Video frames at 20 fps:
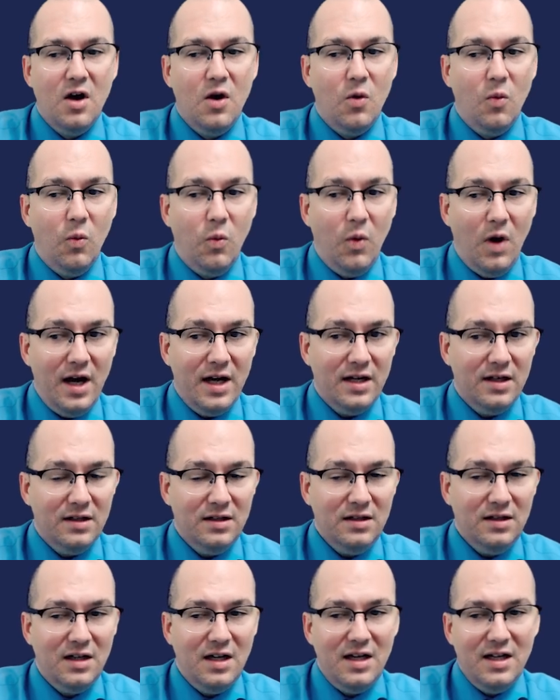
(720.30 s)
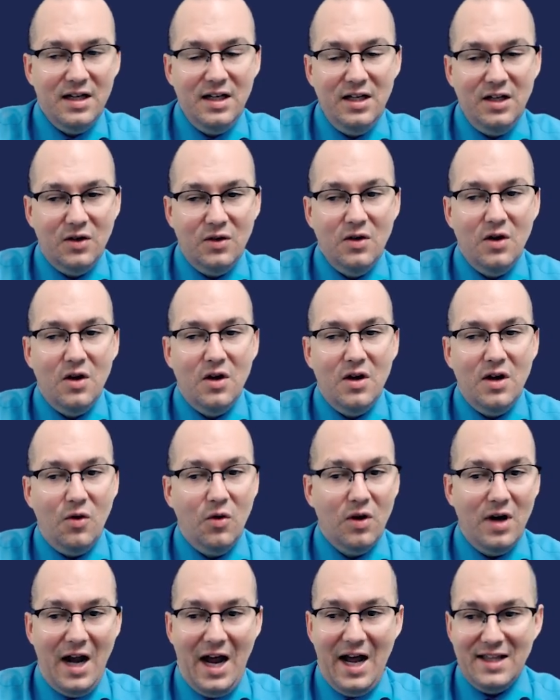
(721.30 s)
while,
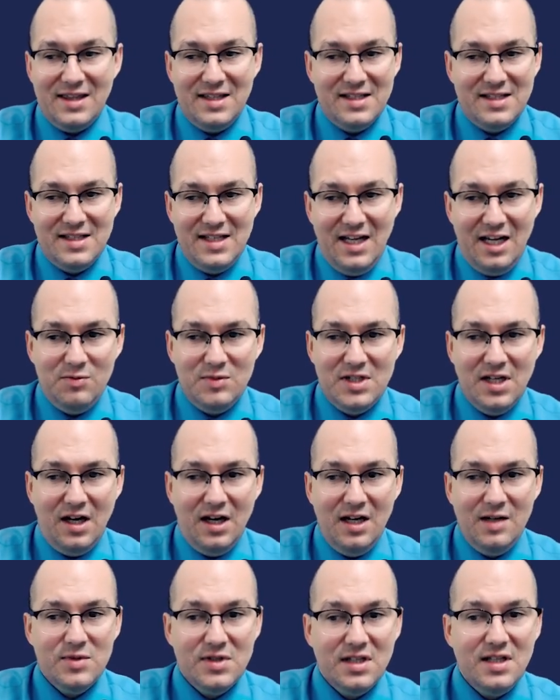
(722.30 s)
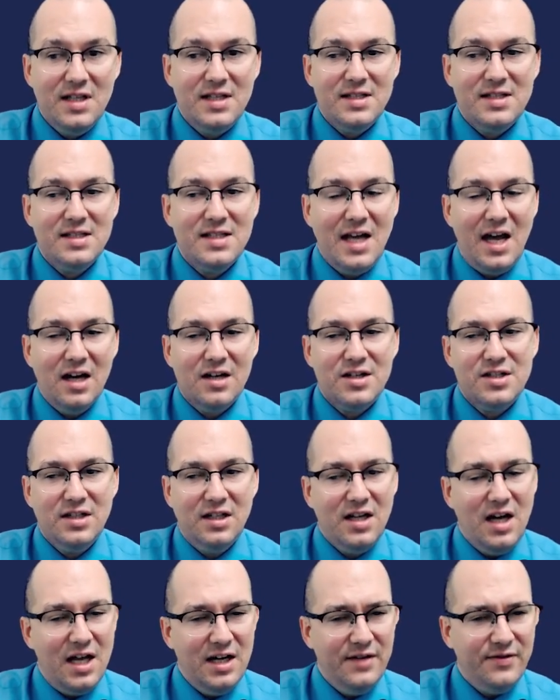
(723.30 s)
or at the same time. So this is actually
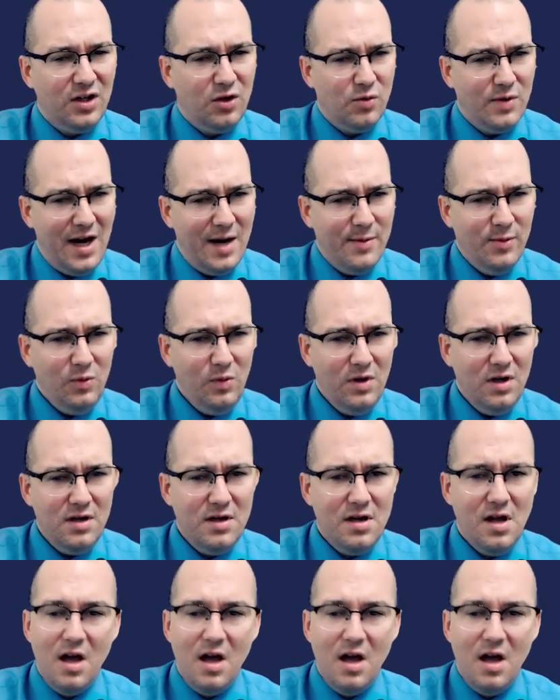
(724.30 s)
kind of a grammar word,